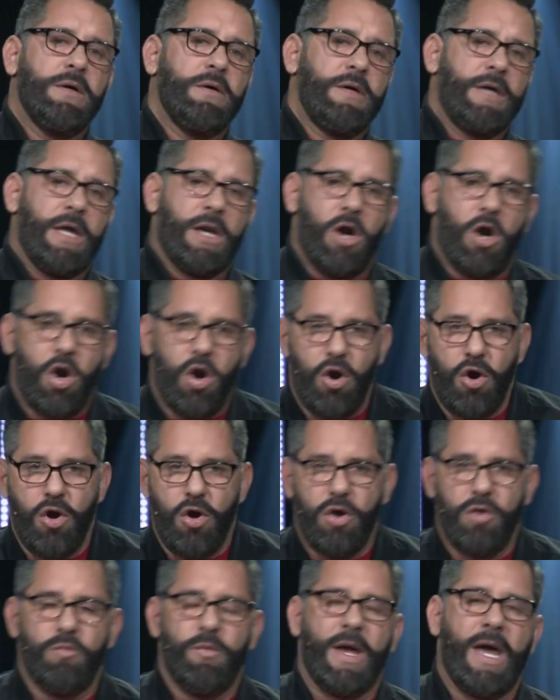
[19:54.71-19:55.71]
We've got to
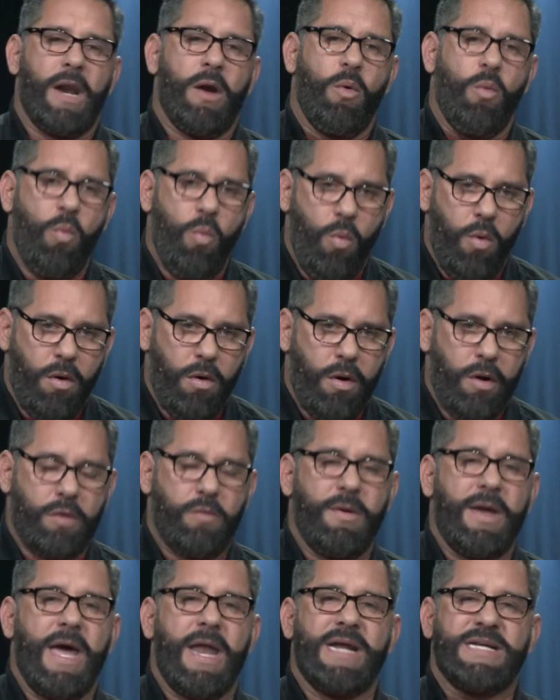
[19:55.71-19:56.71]
earn. We've got to work.
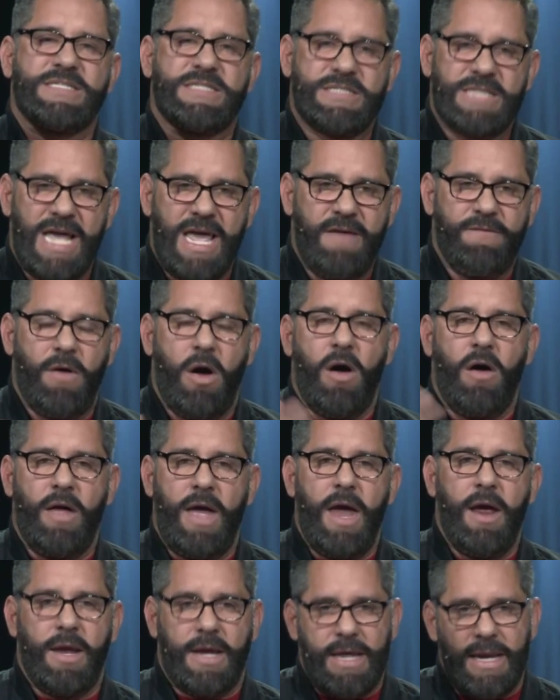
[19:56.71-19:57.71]
We've got to save. All,
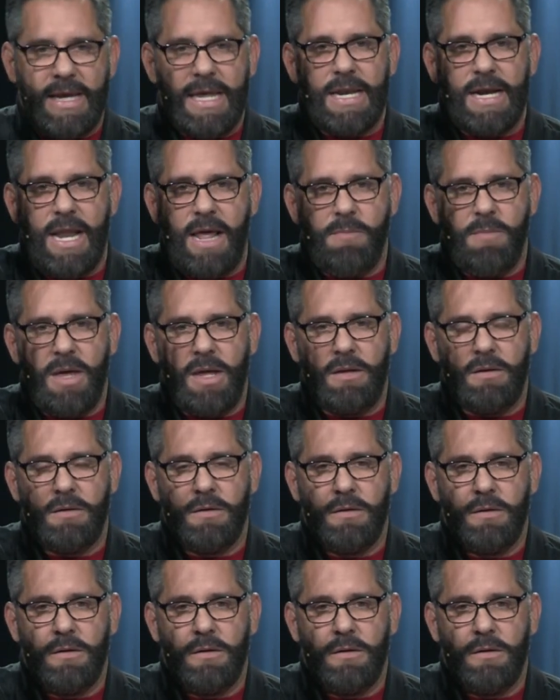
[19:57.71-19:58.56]
eh, can I get an amen? amen?